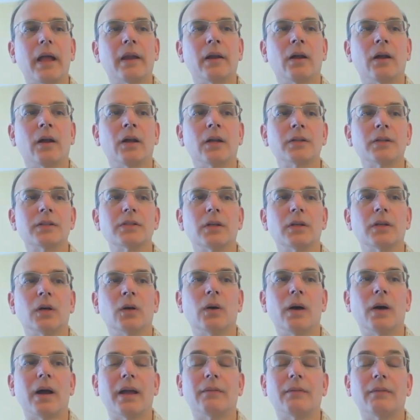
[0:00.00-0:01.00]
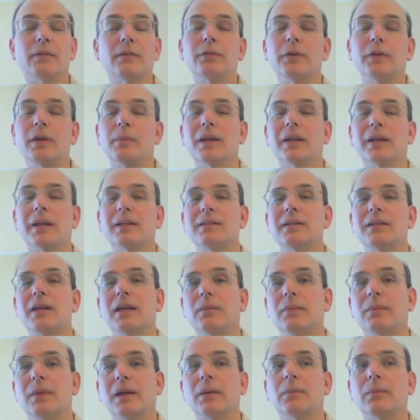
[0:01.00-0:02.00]
And also, I have a free meditate
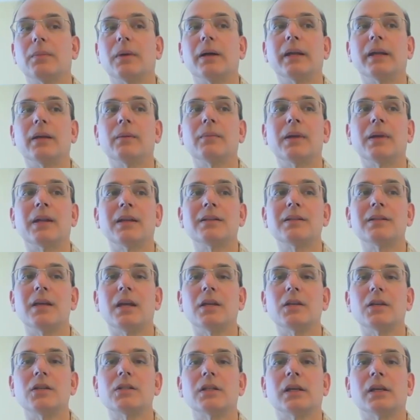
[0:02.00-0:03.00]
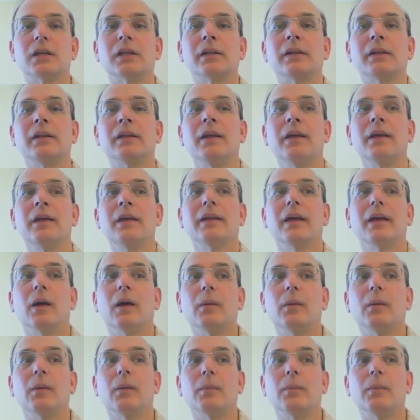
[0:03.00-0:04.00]
to make money meditation
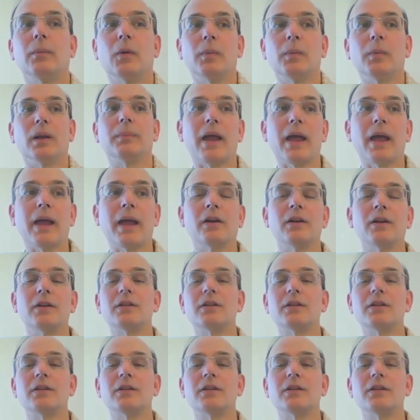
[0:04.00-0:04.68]
to help open up